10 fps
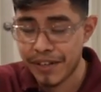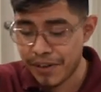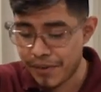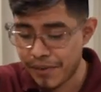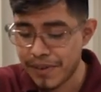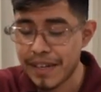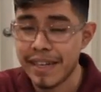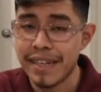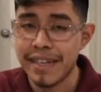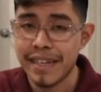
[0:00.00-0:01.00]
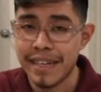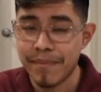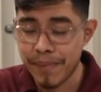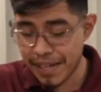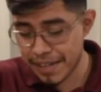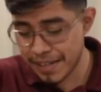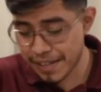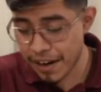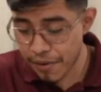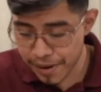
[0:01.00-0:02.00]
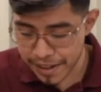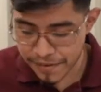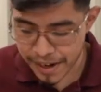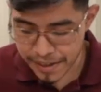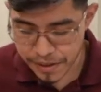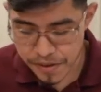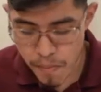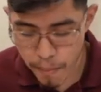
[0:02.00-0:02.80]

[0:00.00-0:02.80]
don't because they're really fast.